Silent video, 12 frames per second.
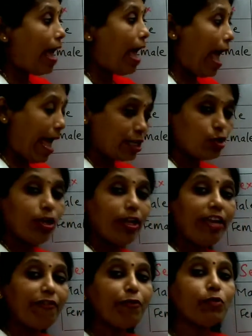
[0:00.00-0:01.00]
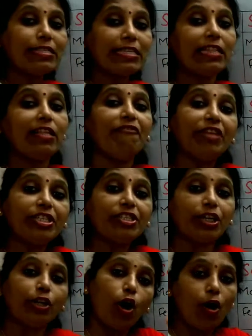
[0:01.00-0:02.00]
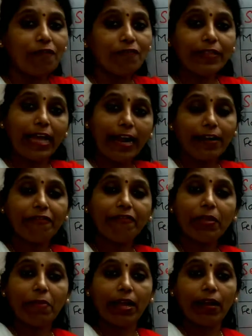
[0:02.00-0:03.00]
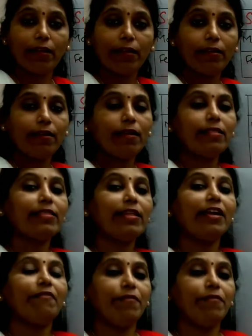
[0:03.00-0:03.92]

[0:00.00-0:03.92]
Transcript: Actually, if you see the vision of that female, that